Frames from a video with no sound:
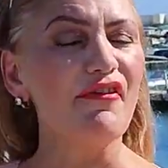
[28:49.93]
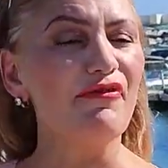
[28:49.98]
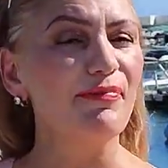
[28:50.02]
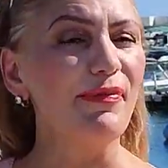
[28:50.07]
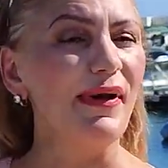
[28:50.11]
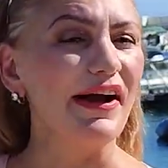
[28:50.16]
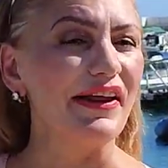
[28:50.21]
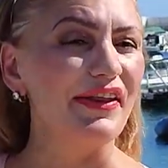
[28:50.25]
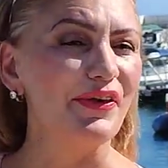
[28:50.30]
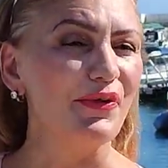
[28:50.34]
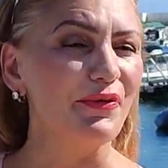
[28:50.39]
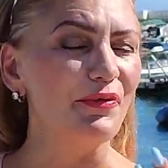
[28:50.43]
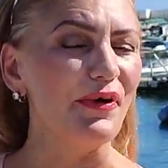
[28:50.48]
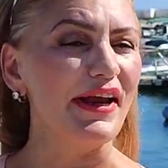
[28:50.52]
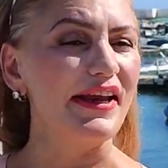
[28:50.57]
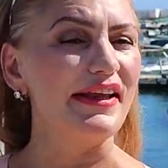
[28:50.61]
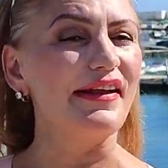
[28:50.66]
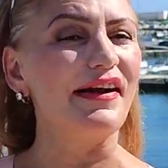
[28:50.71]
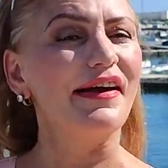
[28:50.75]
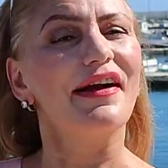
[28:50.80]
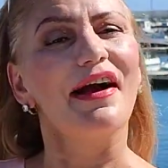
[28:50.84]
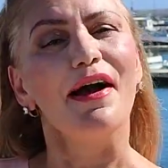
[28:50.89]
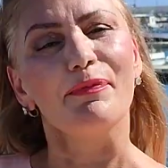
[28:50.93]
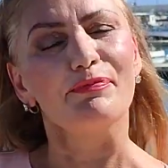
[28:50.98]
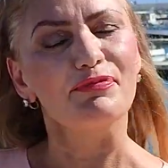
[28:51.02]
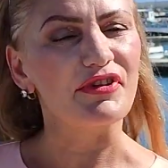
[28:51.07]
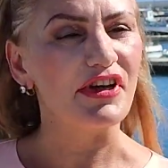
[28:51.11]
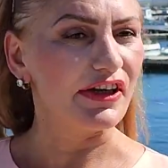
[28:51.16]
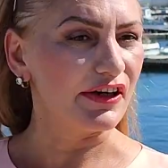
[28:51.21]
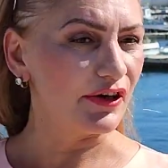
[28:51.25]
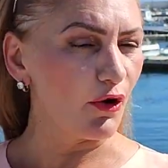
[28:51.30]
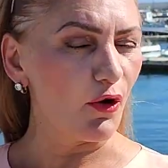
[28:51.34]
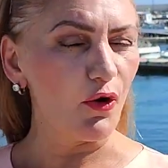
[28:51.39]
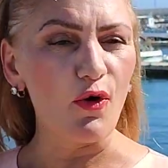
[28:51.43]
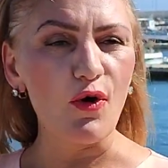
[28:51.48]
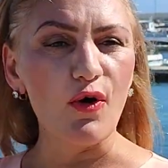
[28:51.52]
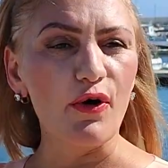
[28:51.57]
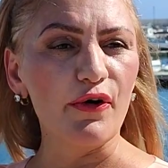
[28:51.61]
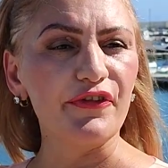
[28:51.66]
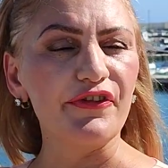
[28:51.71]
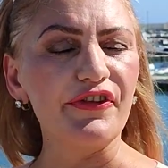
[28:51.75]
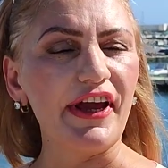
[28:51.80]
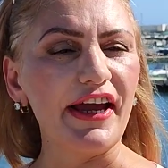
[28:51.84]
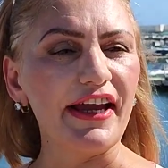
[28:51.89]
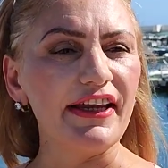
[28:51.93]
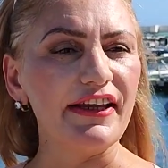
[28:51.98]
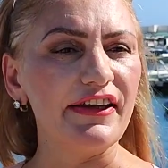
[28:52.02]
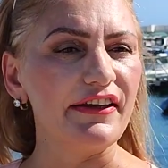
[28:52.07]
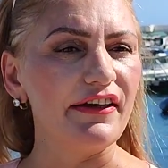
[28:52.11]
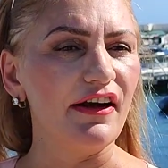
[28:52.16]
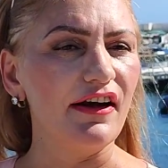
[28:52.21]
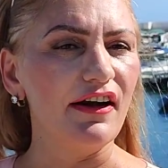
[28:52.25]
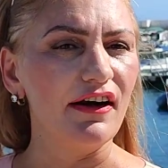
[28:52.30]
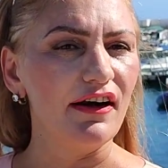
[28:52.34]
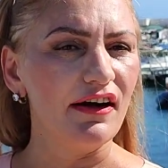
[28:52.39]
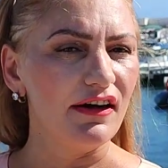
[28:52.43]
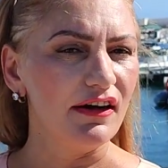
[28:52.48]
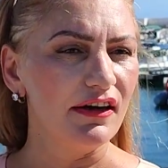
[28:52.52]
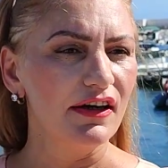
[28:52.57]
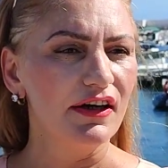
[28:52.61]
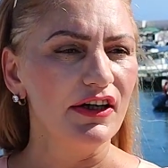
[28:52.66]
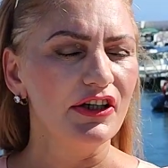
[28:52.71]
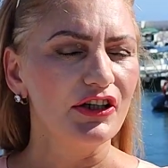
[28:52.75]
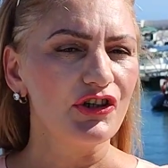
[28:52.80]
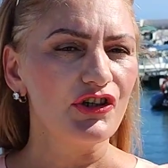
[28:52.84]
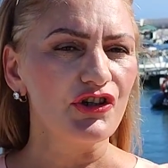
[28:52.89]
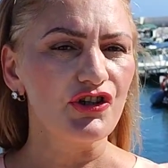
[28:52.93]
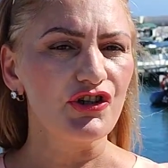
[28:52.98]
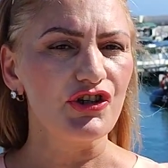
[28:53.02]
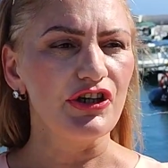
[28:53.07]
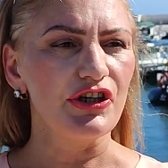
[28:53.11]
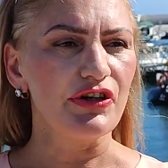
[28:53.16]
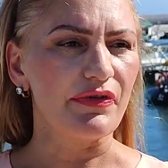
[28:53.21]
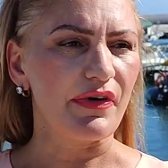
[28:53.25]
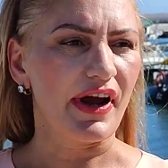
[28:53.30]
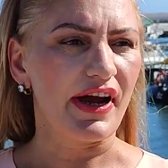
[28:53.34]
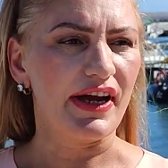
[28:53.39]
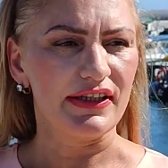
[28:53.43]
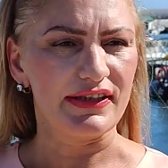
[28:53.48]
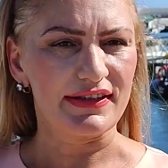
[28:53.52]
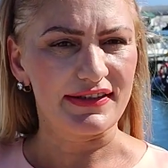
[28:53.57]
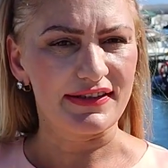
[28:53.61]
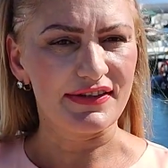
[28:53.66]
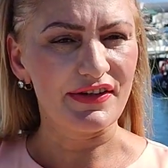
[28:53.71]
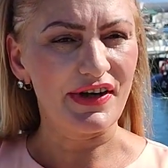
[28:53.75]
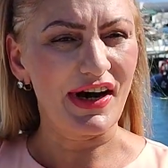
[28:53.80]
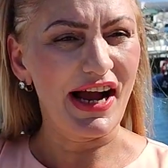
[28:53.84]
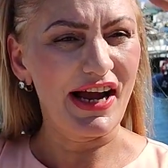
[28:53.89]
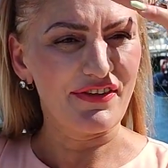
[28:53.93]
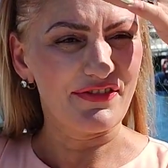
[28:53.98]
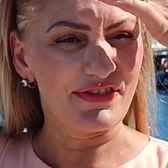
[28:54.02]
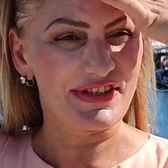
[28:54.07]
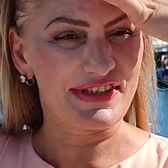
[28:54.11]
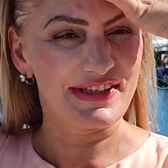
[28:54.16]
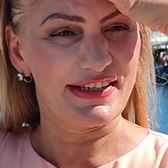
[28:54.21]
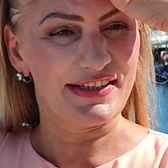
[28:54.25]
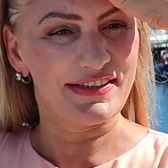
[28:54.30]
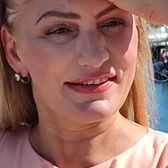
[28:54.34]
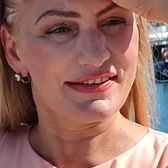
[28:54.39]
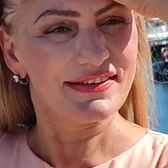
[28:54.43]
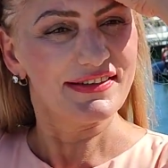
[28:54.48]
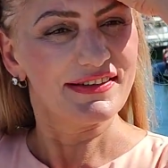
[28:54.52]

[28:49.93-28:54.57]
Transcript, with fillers: have, by the way, the captain, or they uh, she rides, drives it?